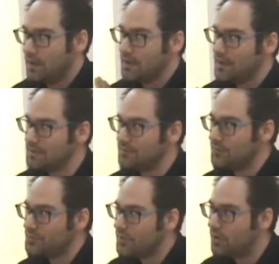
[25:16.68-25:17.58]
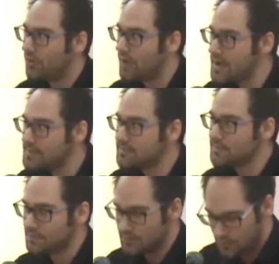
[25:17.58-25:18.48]
a kind of on the
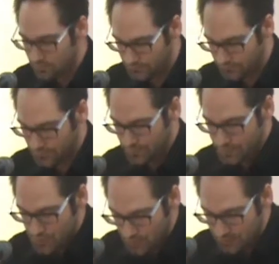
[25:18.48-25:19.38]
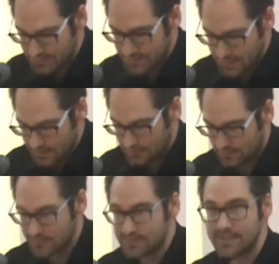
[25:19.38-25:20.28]
horizon of
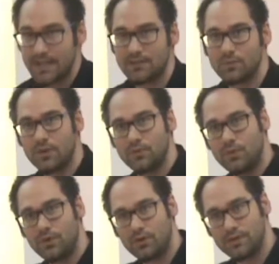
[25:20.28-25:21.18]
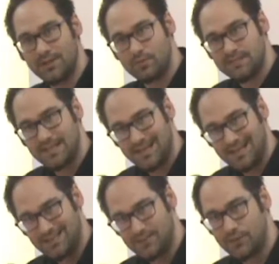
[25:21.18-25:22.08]
non-state in the Second World War, or there was some
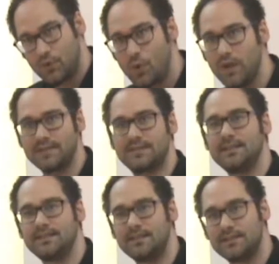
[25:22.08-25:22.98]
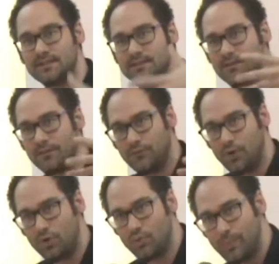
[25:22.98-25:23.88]
kind of coexistence of
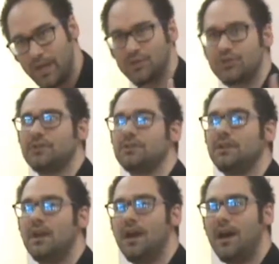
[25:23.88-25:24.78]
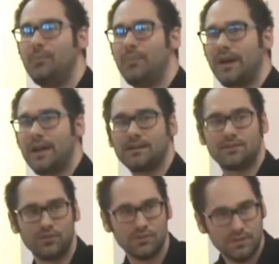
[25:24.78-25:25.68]
occupation
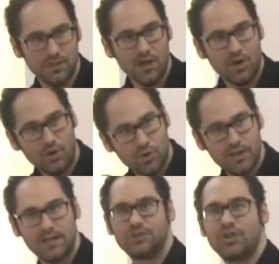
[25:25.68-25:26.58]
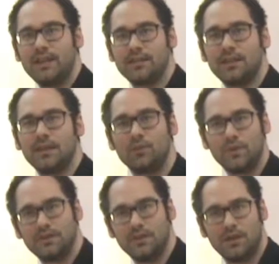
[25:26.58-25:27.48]
apparatus, royal
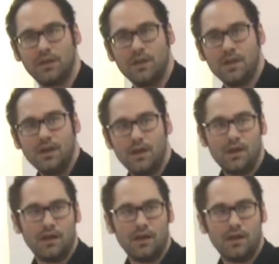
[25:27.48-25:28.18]
chetnik with the